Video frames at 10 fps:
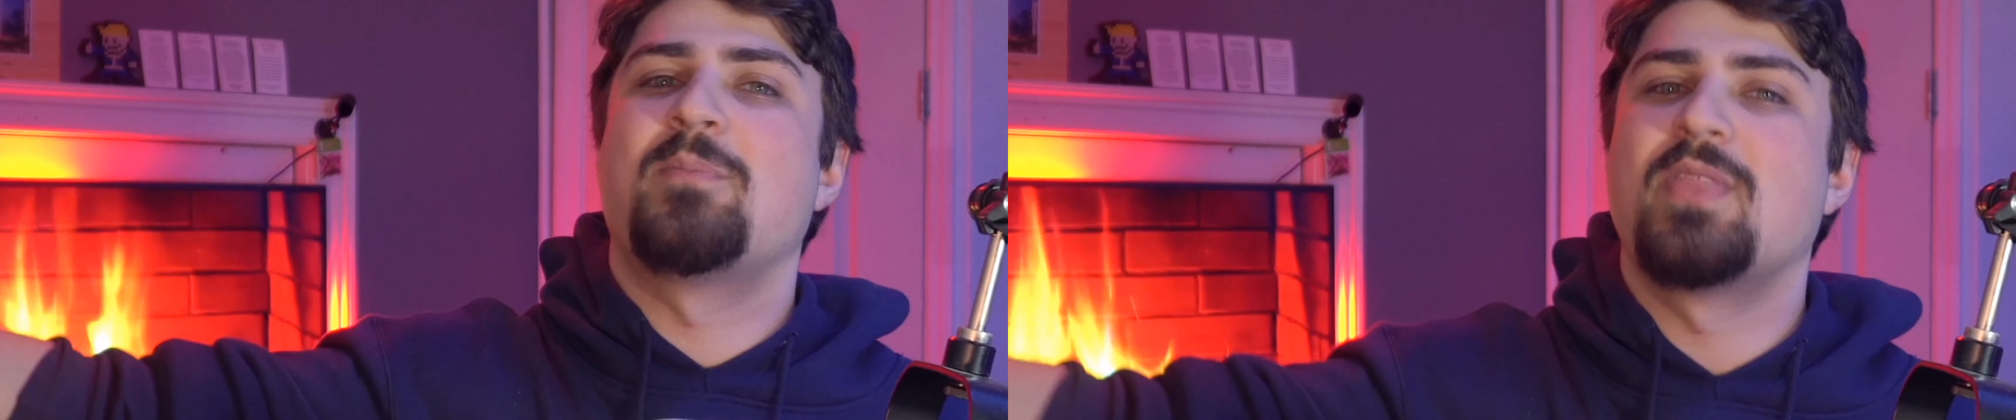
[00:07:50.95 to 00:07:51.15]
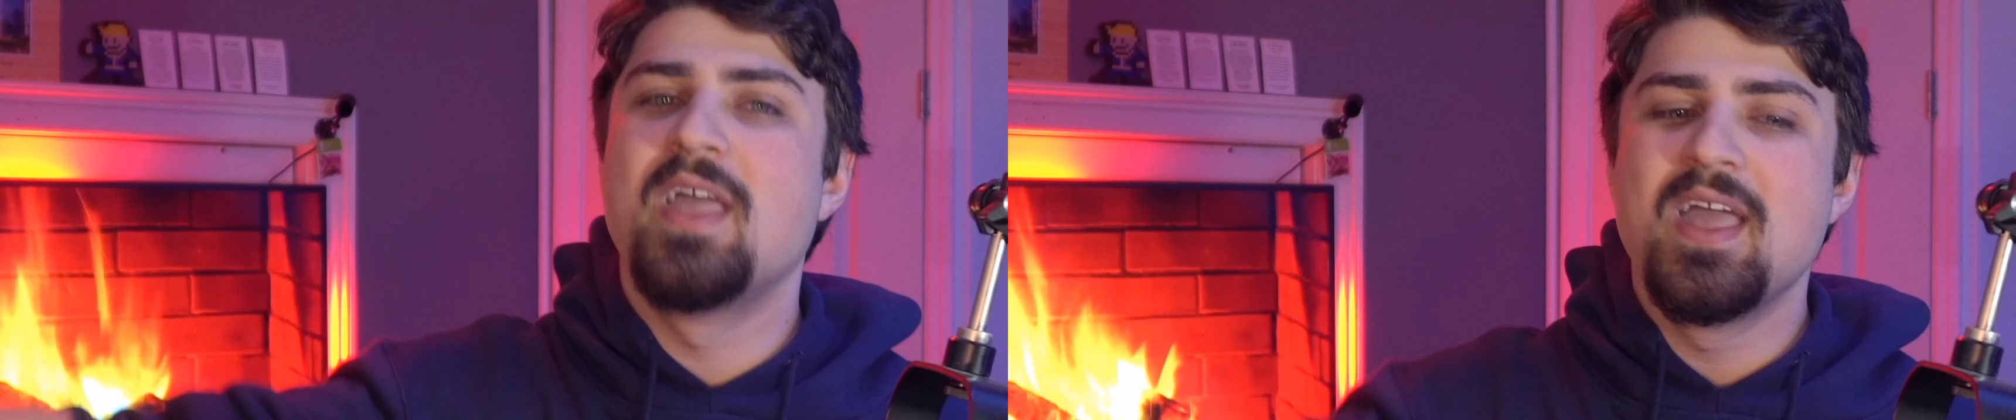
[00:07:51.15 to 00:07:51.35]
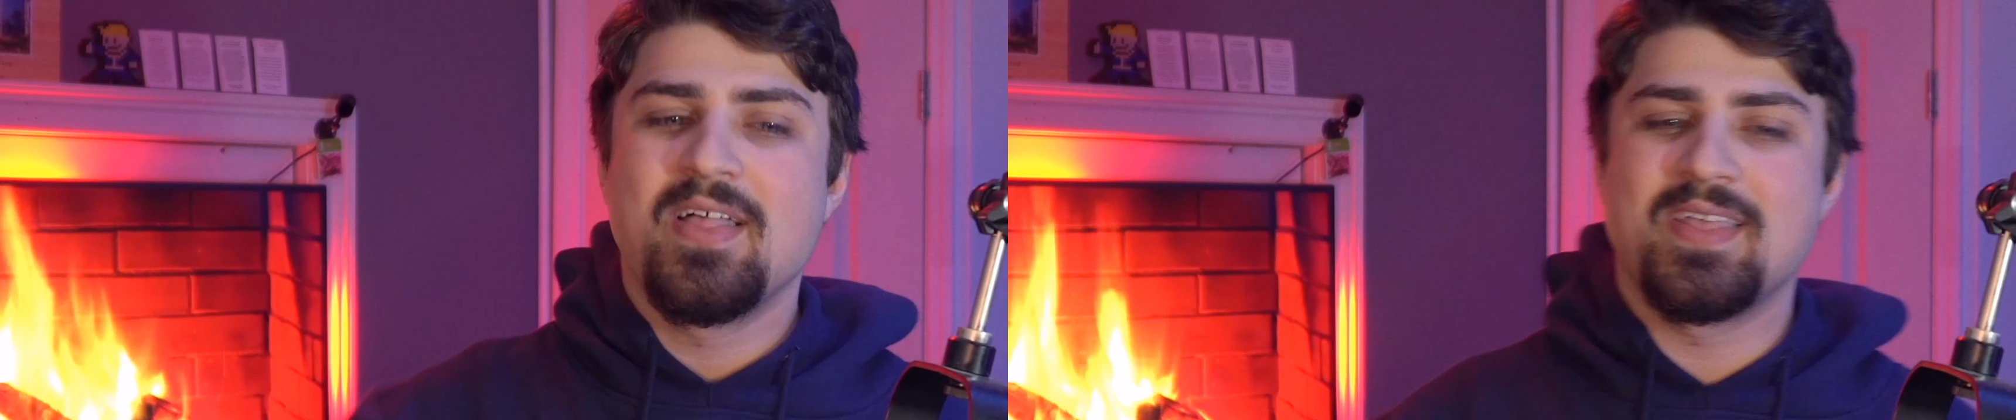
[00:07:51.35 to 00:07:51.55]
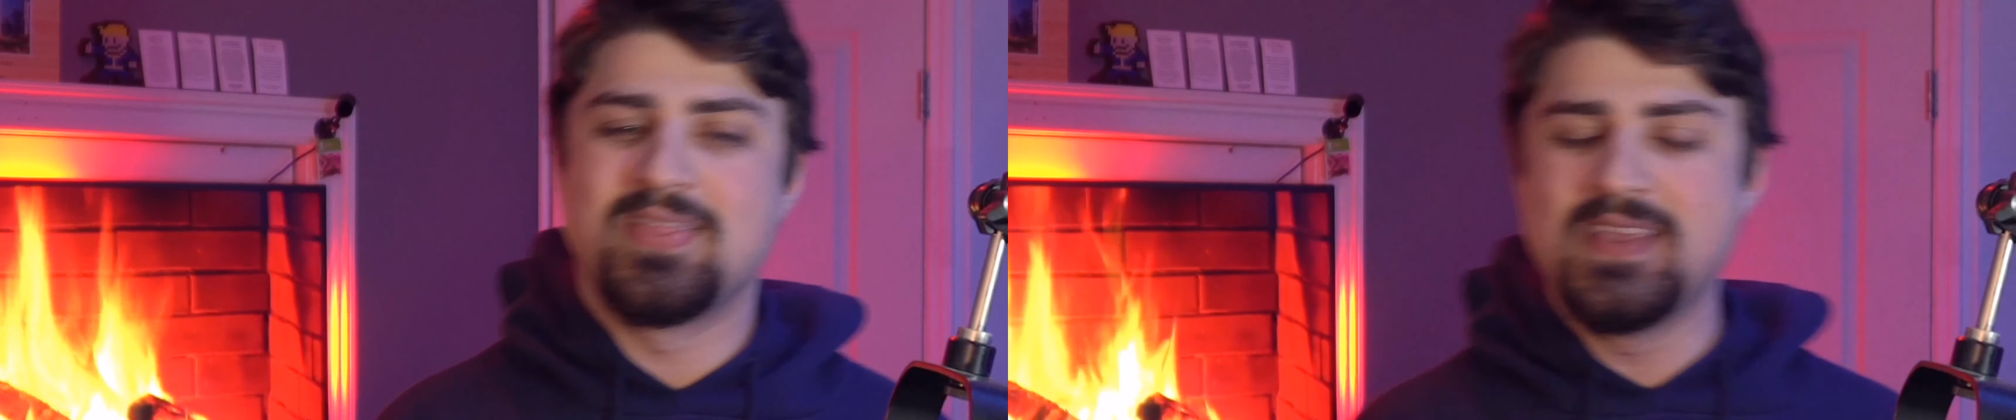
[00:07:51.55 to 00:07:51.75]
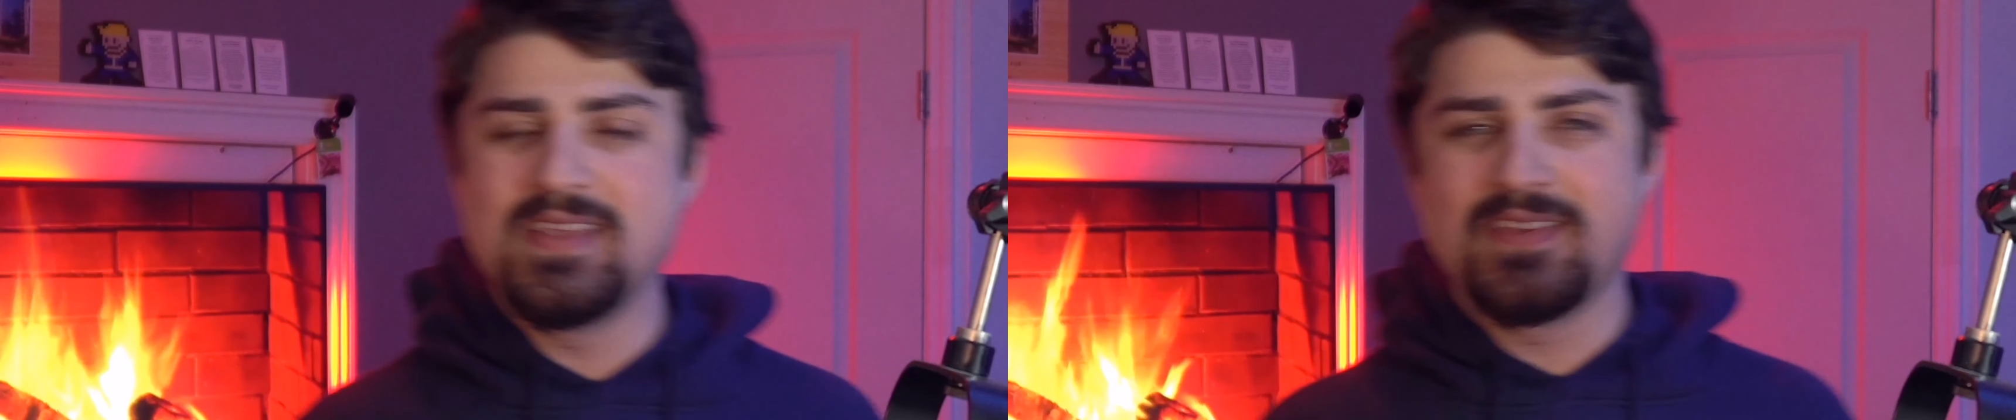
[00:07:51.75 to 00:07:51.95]
But
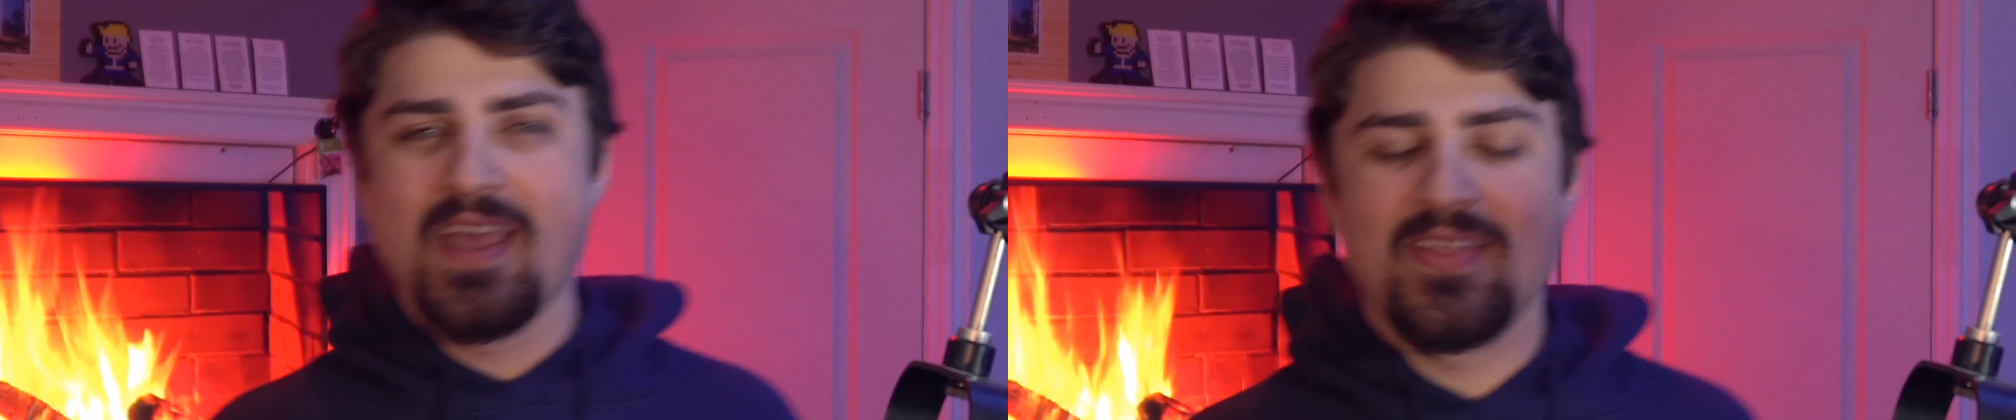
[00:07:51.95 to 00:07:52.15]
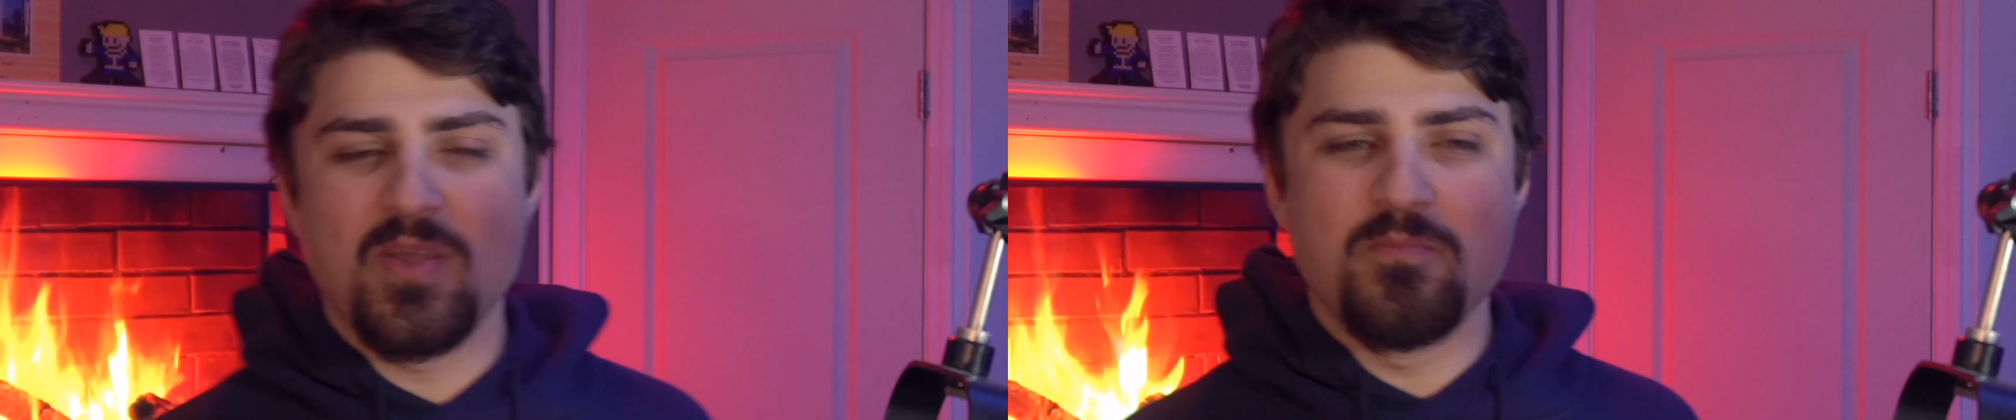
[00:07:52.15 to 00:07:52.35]
the